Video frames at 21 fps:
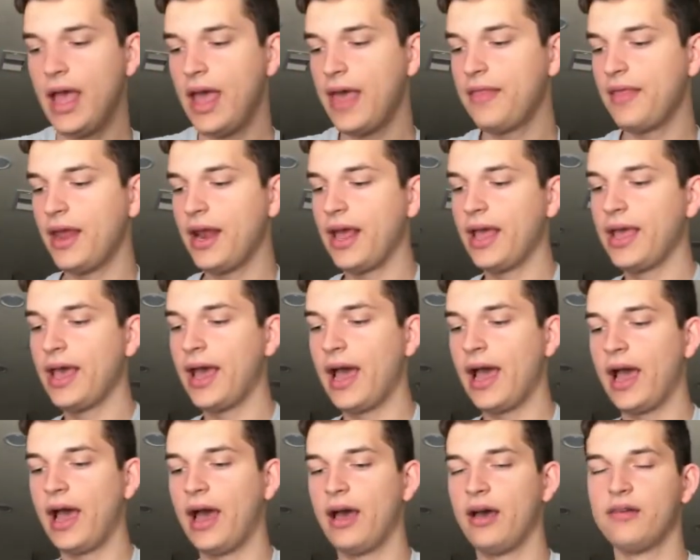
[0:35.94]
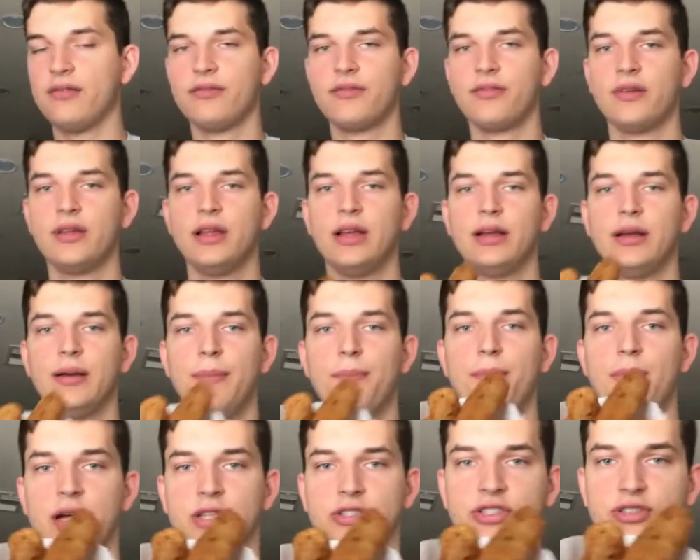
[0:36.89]
And then I have
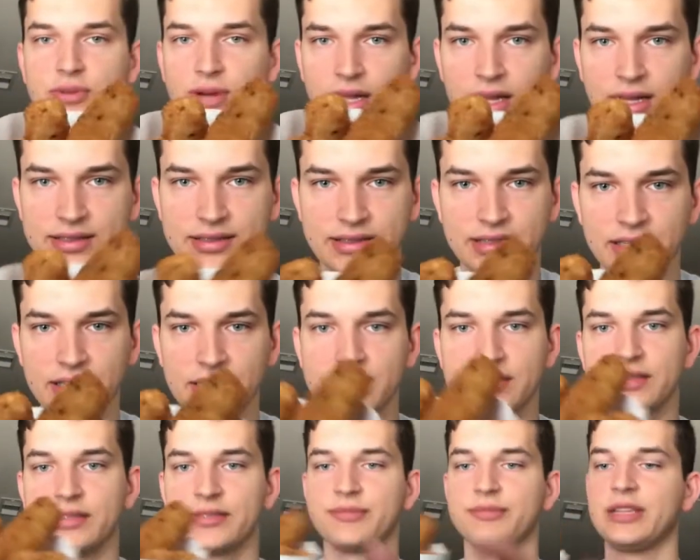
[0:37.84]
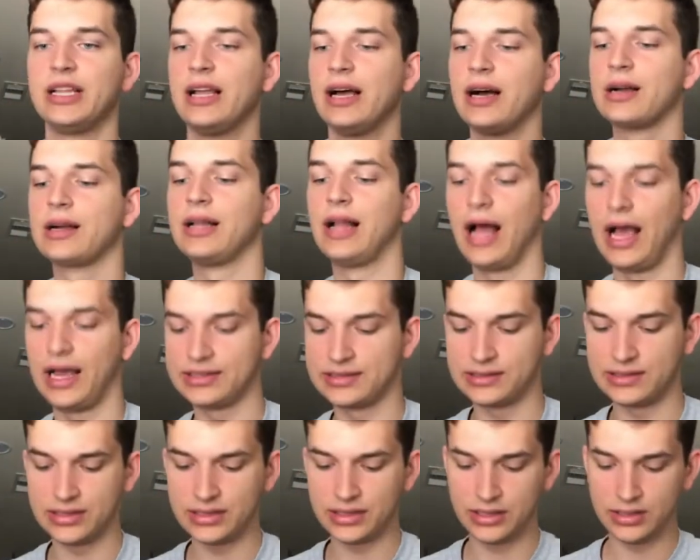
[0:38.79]
mozzarella sticks, a
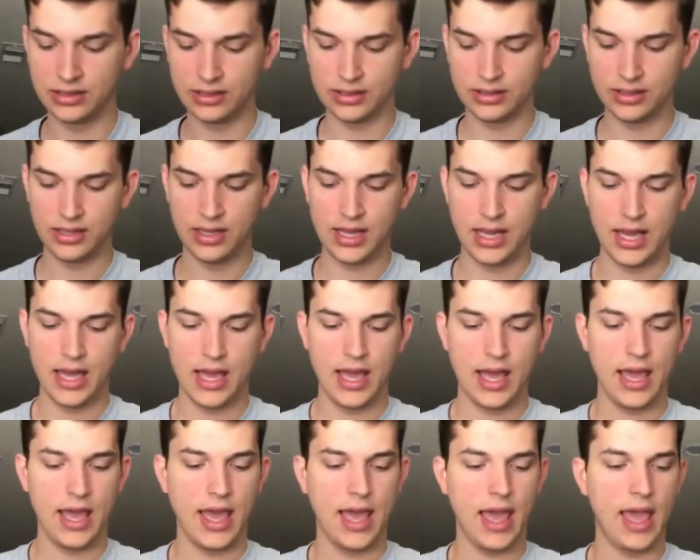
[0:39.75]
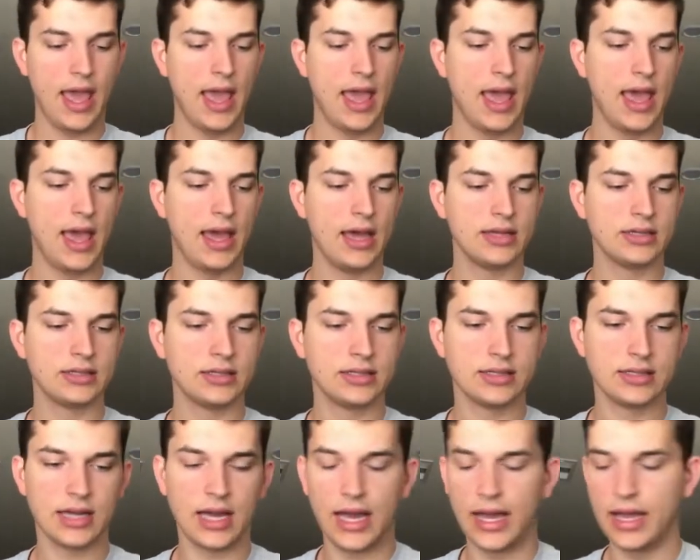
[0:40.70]
classic.
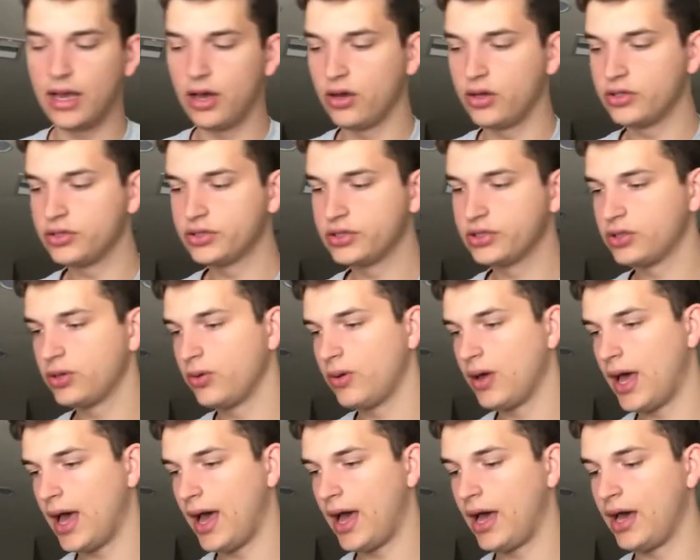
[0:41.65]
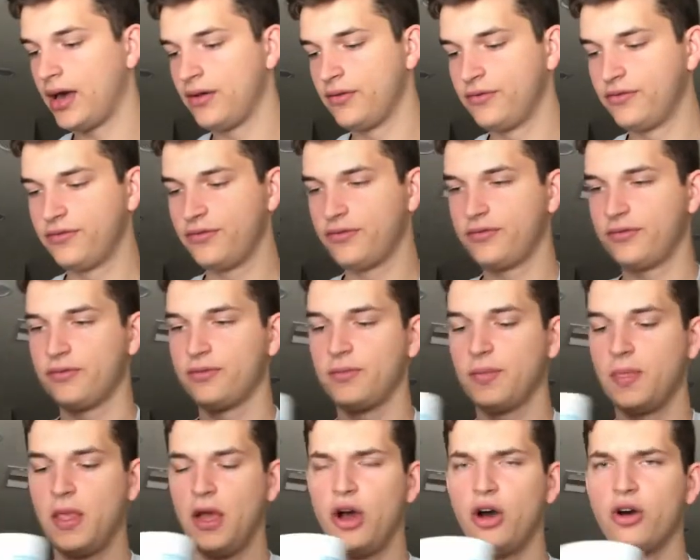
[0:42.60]
And I also have
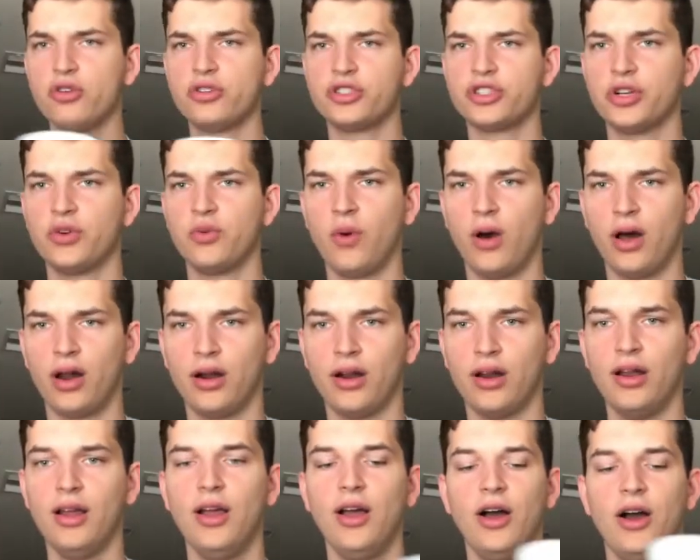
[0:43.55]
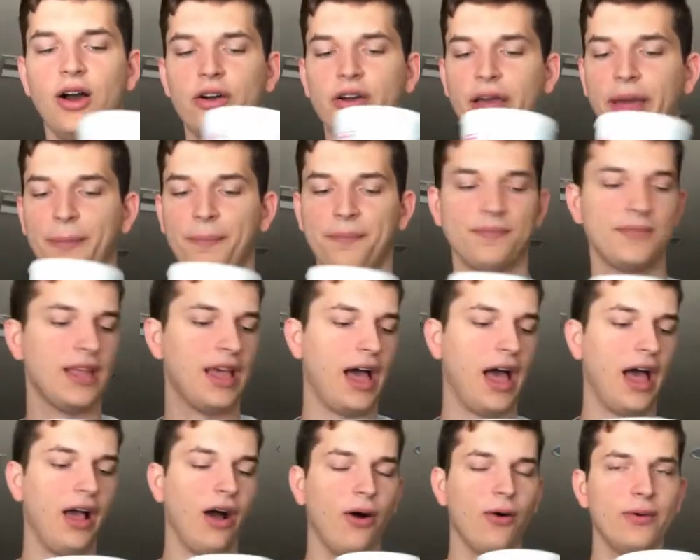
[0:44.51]
ocean water. Okay,
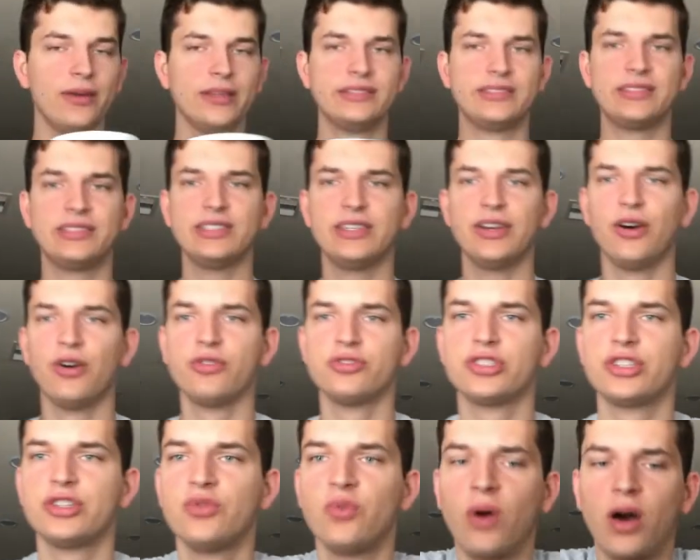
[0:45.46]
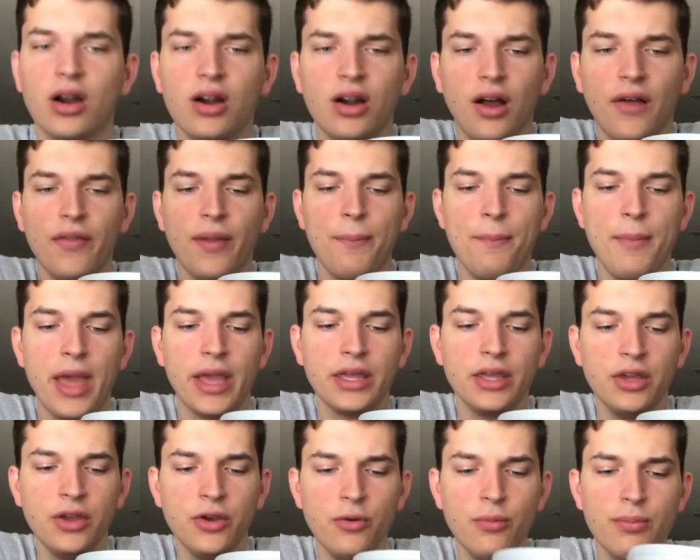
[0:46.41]
I always see ocean water on the
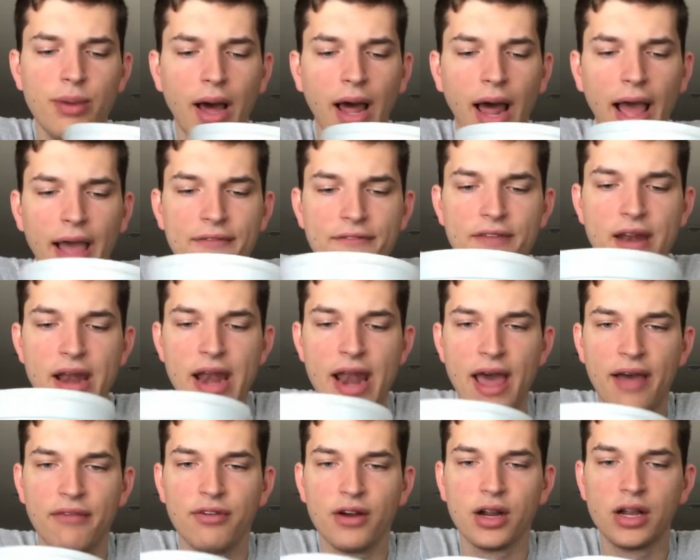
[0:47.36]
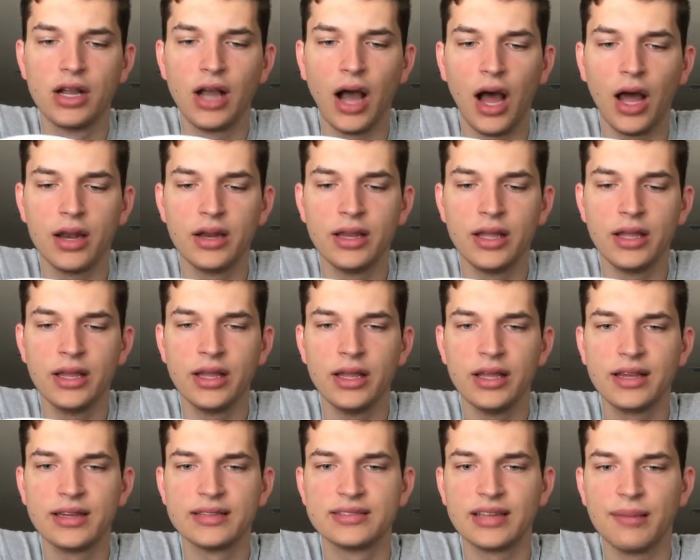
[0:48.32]
menu, but I've never gotten
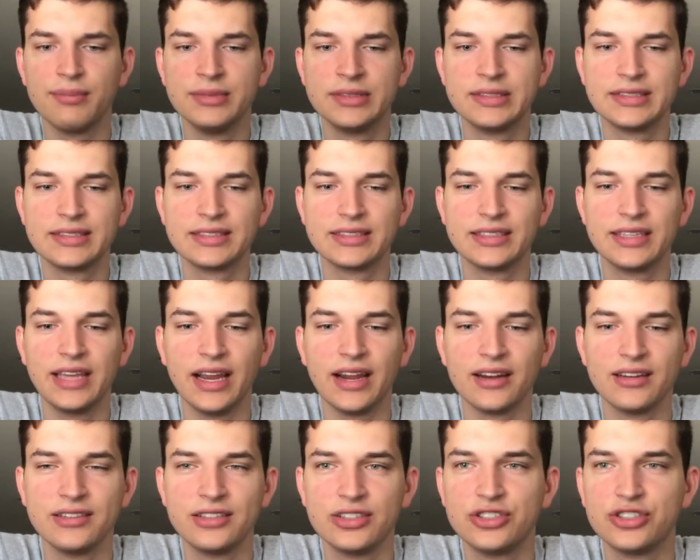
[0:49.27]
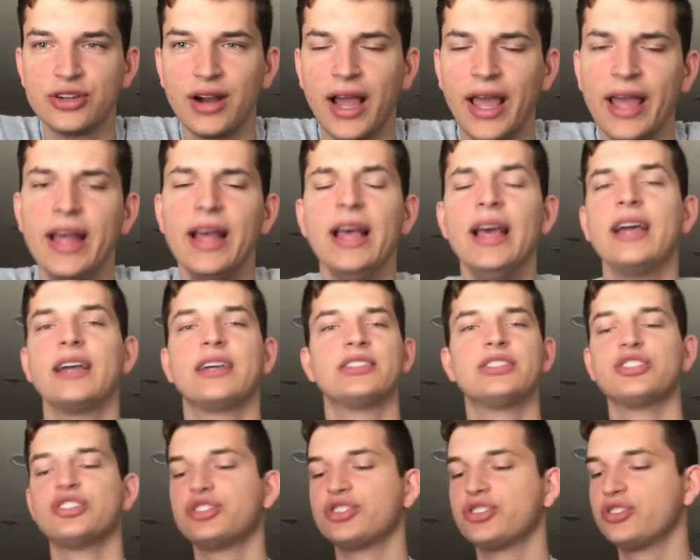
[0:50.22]
it because I'm scared to try it.
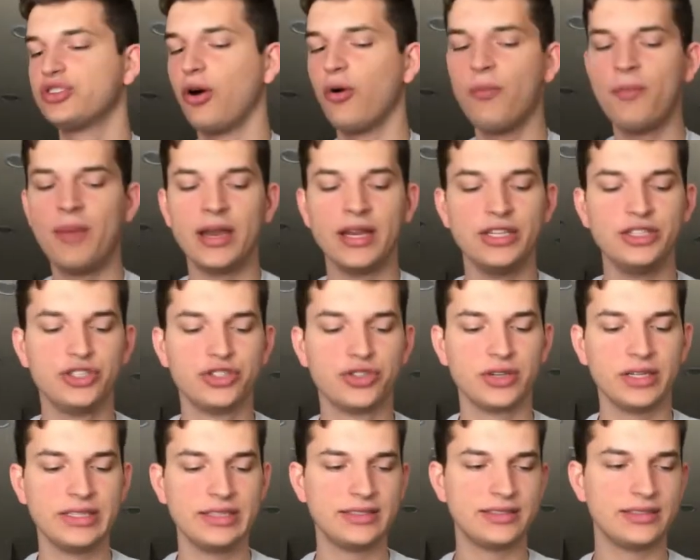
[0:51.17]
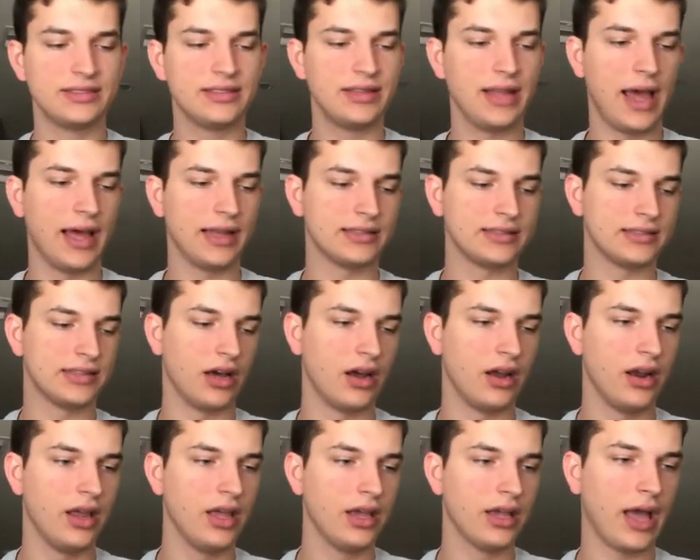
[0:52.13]
Because there's so many drinks at
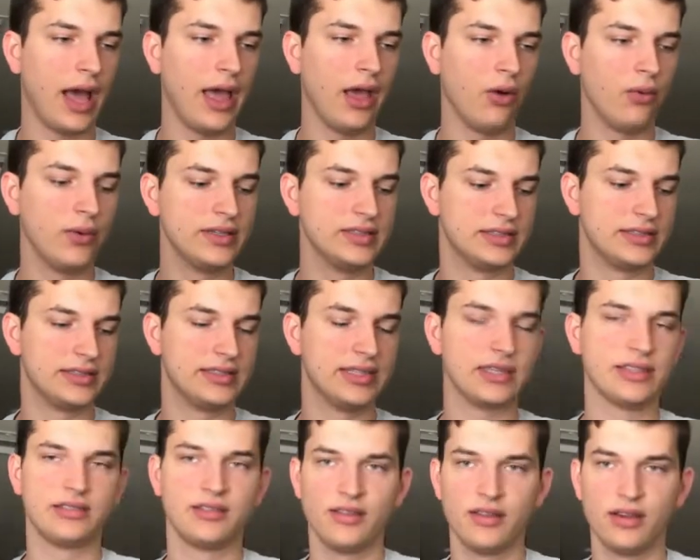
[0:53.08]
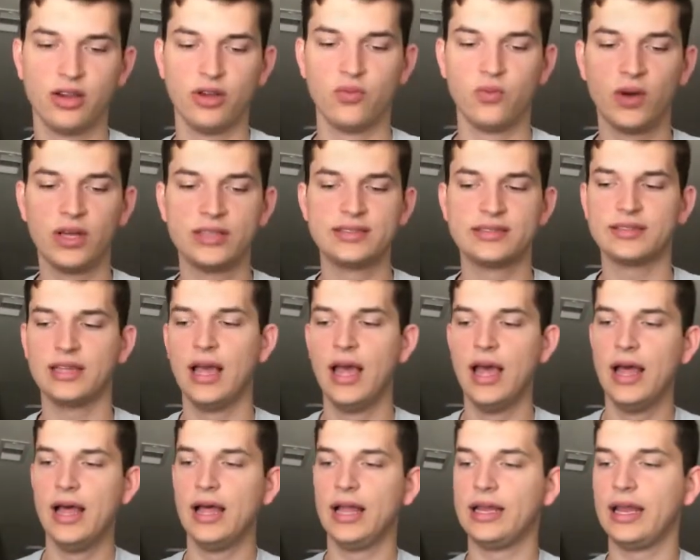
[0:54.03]
Sonic, I always stick to the good ones.
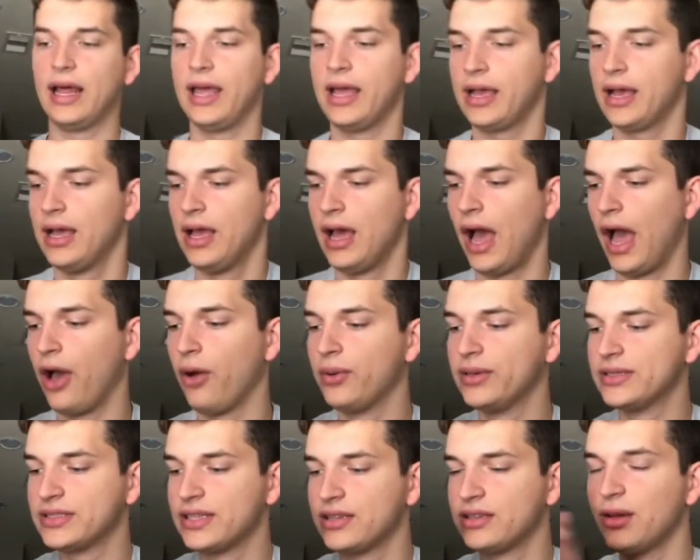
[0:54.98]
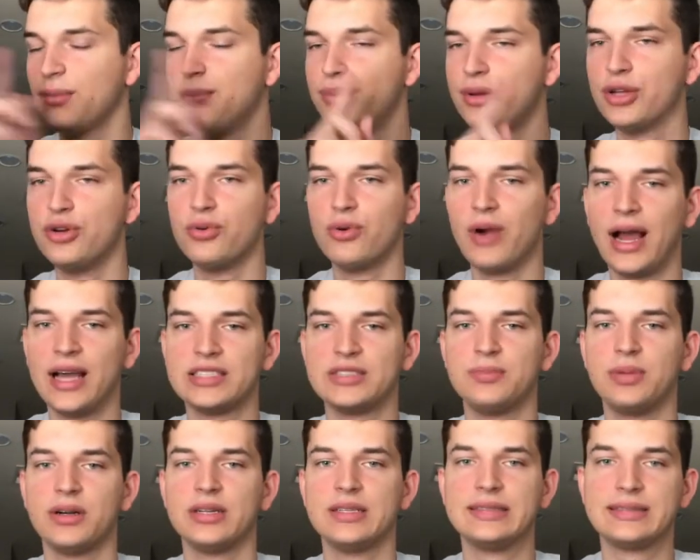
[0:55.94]
Like, I always get the blue
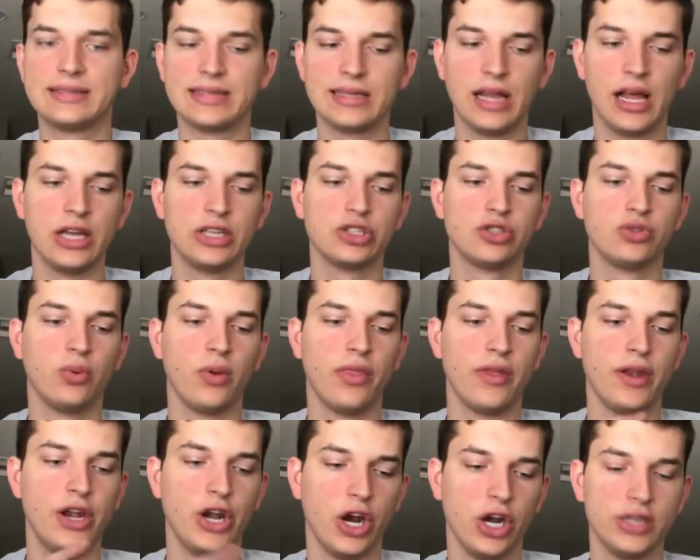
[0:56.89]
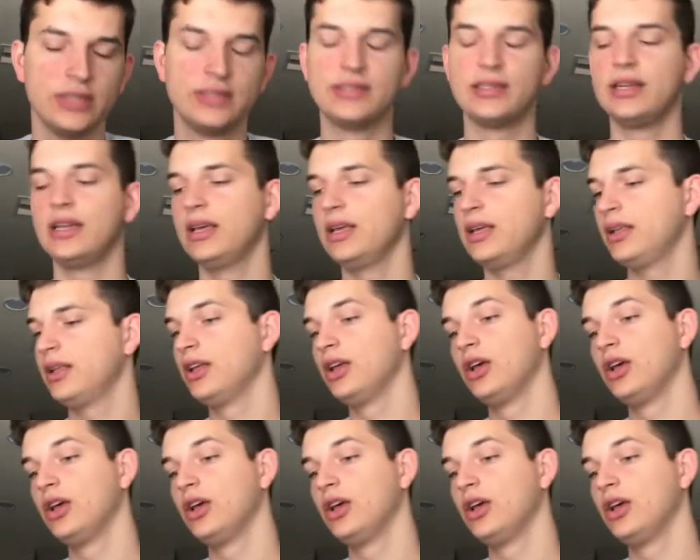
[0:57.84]
raspberry slush with nerds in it.